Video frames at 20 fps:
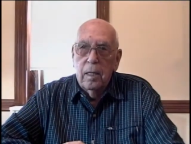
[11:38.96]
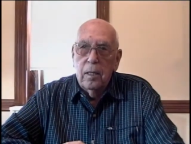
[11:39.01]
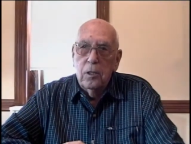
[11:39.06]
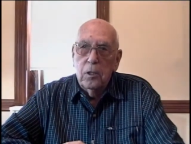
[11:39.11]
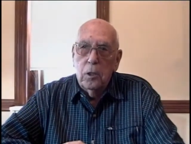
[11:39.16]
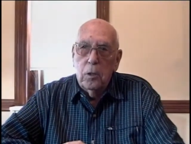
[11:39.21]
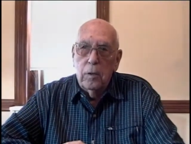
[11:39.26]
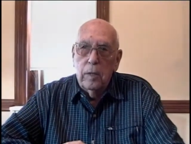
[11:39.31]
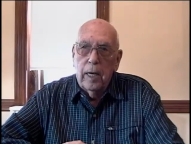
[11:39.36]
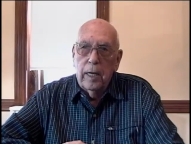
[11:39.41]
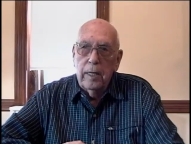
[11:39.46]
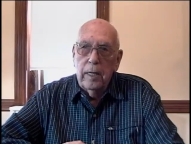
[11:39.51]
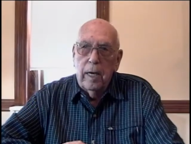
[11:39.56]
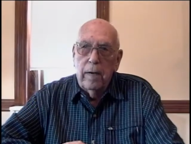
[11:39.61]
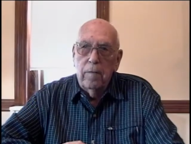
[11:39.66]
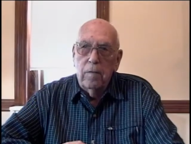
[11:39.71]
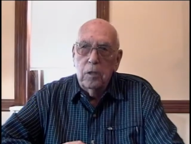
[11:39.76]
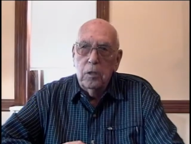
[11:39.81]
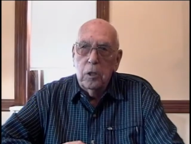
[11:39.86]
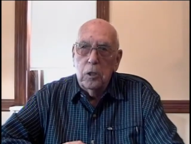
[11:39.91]
So that
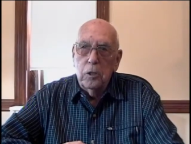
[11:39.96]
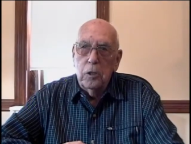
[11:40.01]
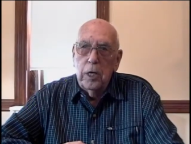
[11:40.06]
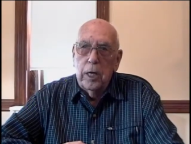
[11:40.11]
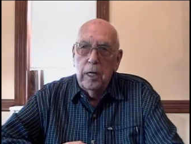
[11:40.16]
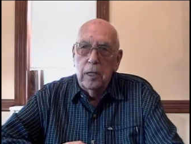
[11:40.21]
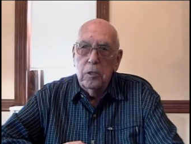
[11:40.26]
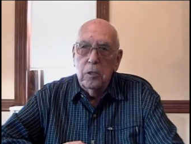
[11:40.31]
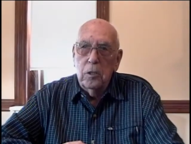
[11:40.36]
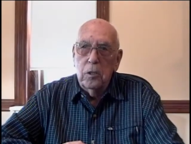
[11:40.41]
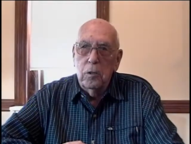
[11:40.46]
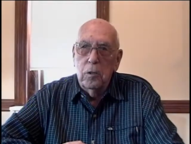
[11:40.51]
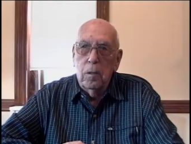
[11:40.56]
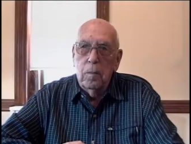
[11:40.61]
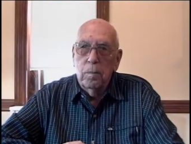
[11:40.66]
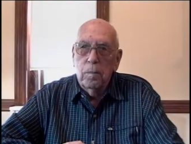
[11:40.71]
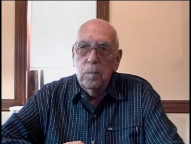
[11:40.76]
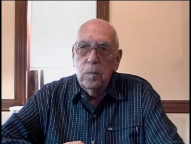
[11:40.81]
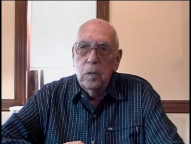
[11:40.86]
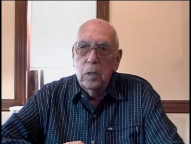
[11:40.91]
gave us a chance to
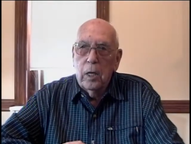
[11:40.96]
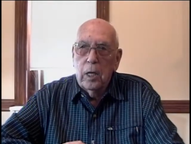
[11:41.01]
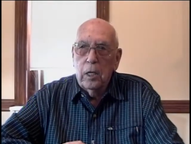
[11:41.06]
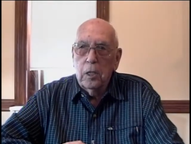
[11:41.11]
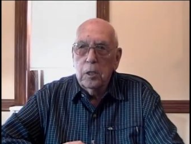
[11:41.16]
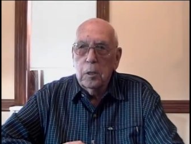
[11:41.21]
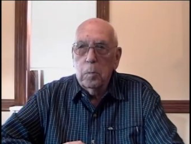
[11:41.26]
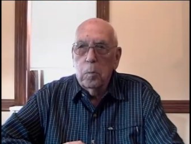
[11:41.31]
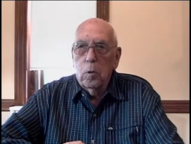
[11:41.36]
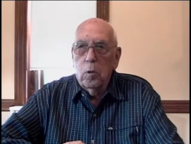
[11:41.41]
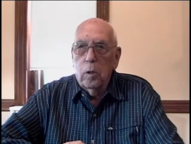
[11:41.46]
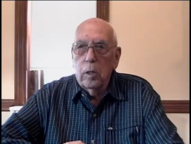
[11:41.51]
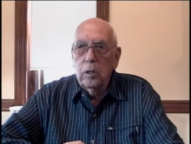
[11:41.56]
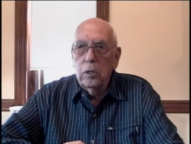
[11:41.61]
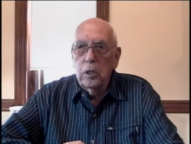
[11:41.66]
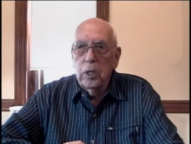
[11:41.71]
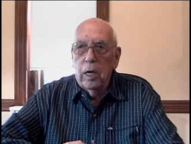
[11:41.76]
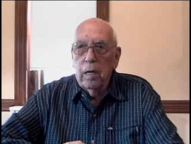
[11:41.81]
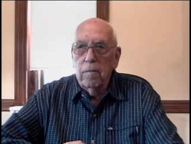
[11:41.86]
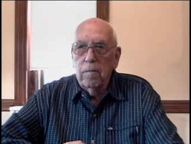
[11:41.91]
explore
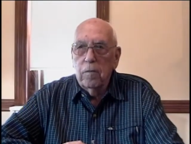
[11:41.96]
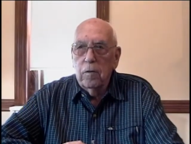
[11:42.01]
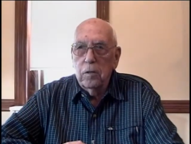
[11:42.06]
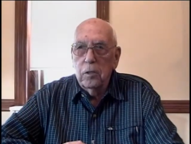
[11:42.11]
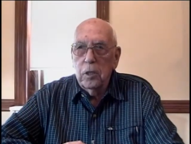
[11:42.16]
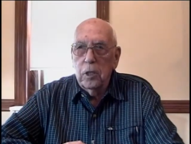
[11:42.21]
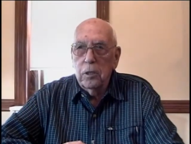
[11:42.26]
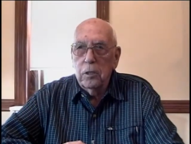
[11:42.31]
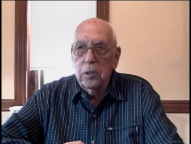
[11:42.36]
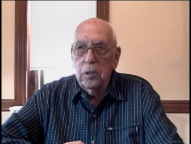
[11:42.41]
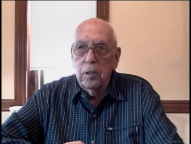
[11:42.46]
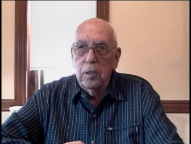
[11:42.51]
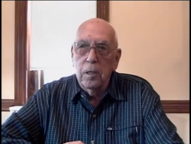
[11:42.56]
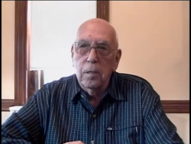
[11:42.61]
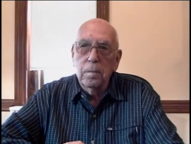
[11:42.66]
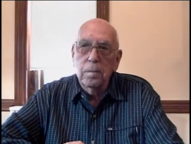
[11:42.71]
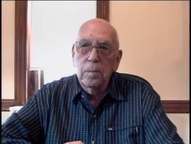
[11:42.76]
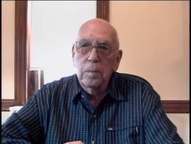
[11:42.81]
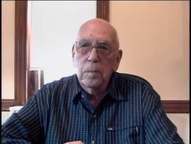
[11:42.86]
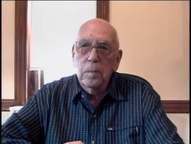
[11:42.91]
San
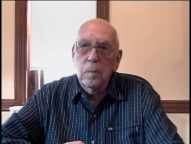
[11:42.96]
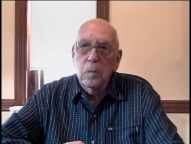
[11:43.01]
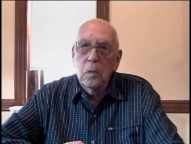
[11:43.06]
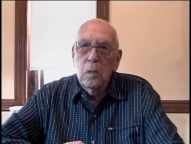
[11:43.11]
Francisco.